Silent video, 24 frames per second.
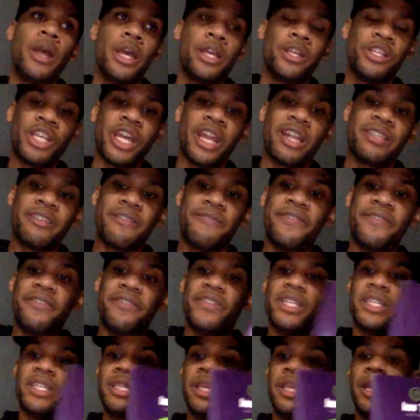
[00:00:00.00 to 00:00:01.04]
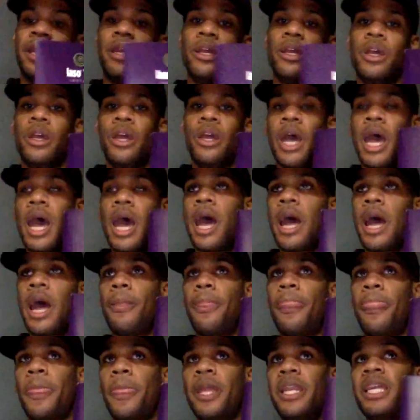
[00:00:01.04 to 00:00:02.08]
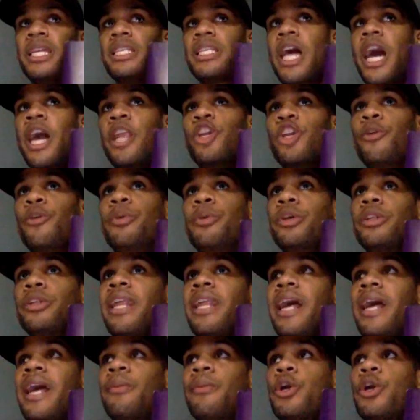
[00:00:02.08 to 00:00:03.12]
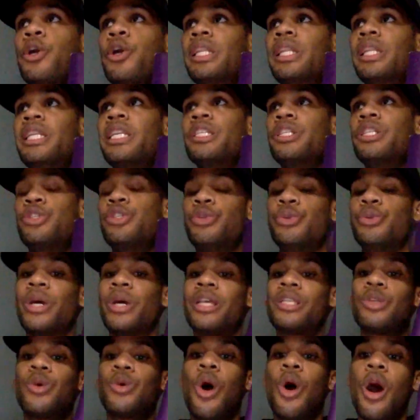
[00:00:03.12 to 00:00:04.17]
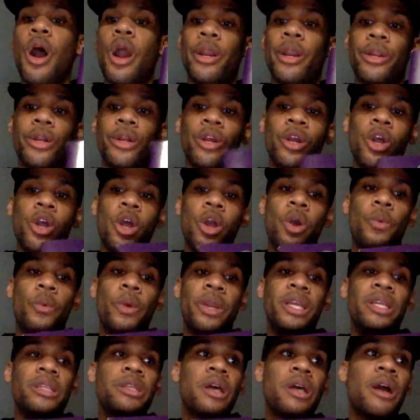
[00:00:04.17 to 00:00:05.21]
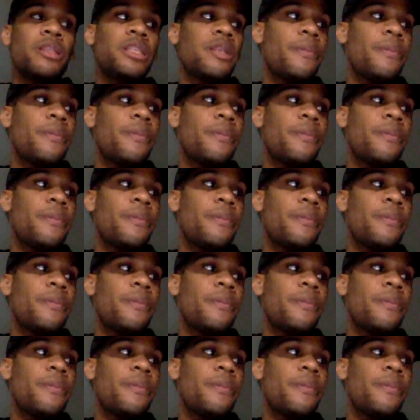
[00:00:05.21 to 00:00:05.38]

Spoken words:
Shout out to 50 Cent in his audiobook that I'm currently listening to, Hustle Harder, where he talks